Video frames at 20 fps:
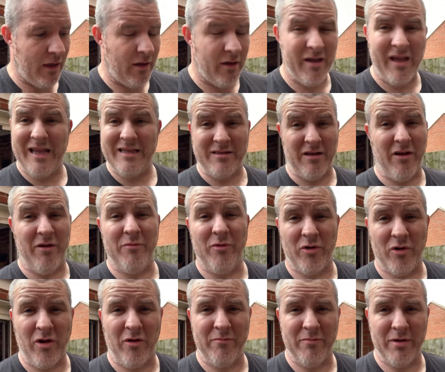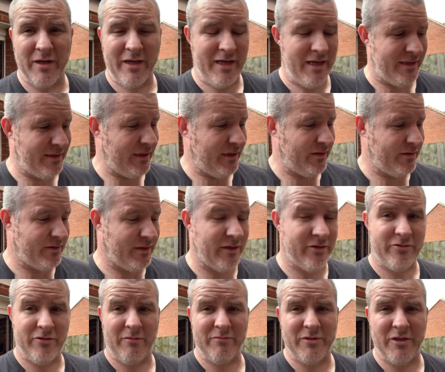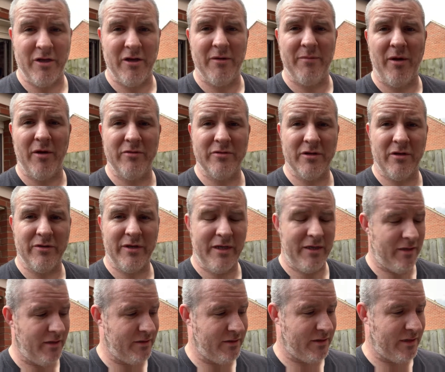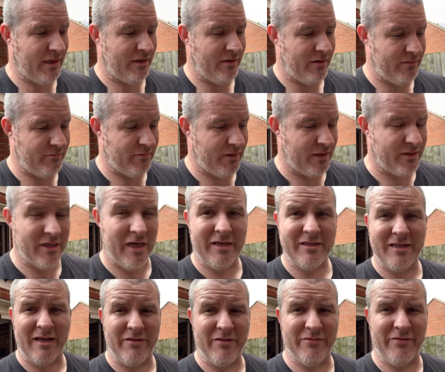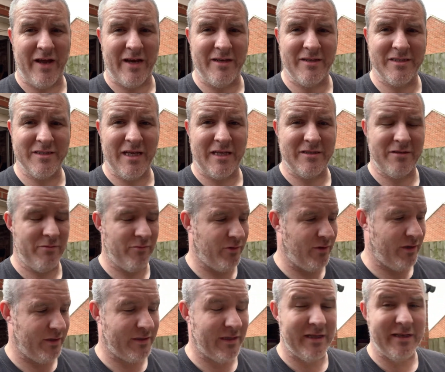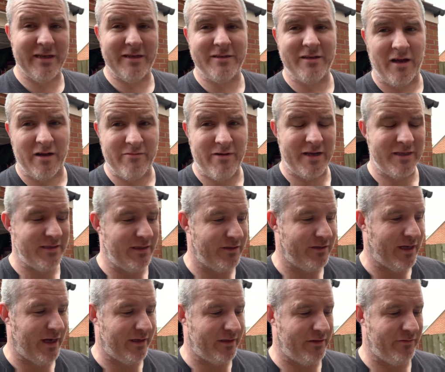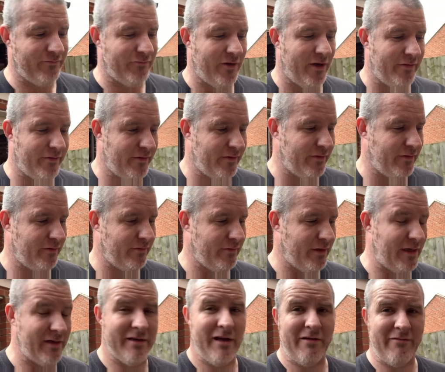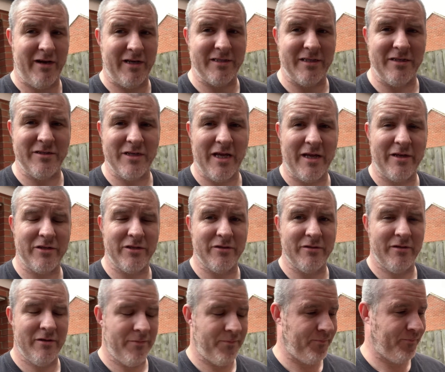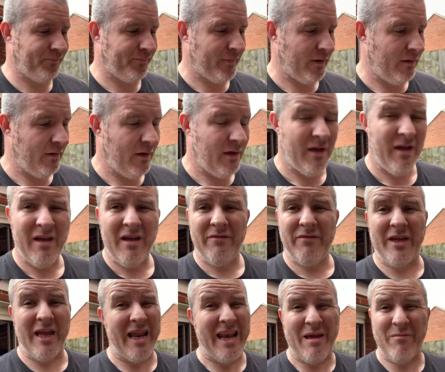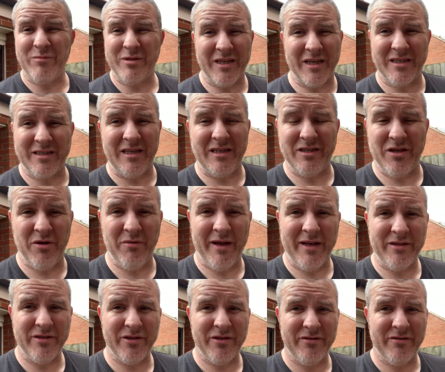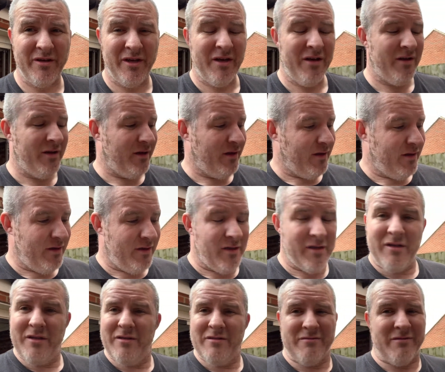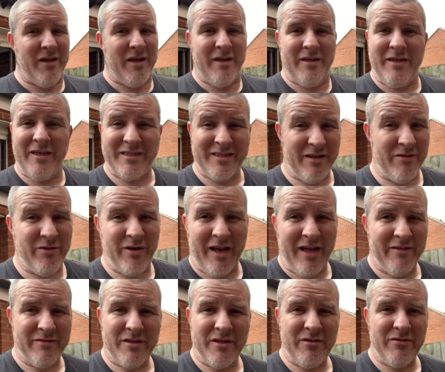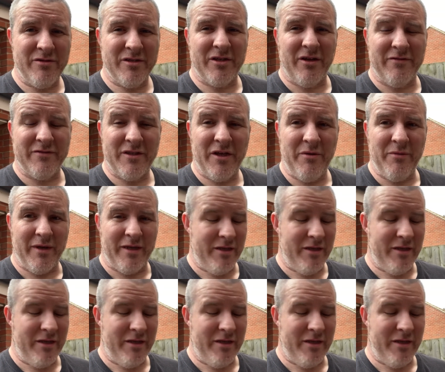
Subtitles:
It's a lot more complicated because they dropped turbos on it instead, and they changed how the Vanis setup works, and they did direct injection rather than indirect injection. If you get an M62 engine, you're still going to have to do stuff to it.